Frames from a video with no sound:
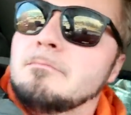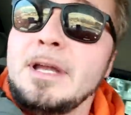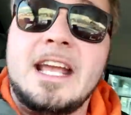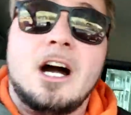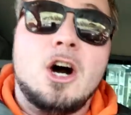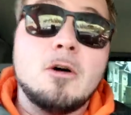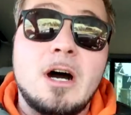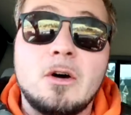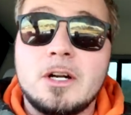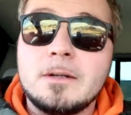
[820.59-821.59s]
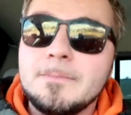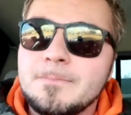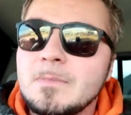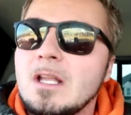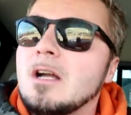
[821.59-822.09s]
Being a homeowner.
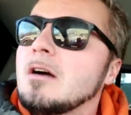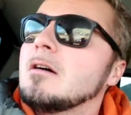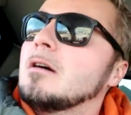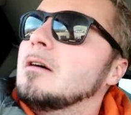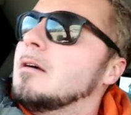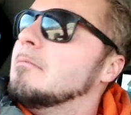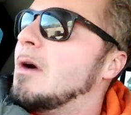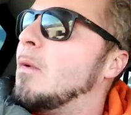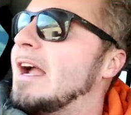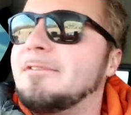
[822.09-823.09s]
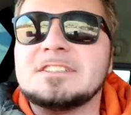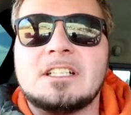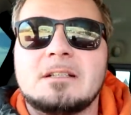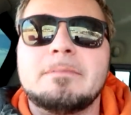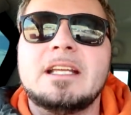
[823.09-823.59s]
My wife is
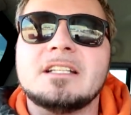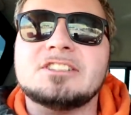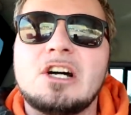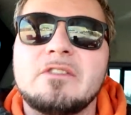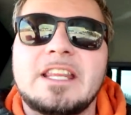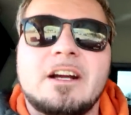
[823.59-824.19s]
gonna meet us over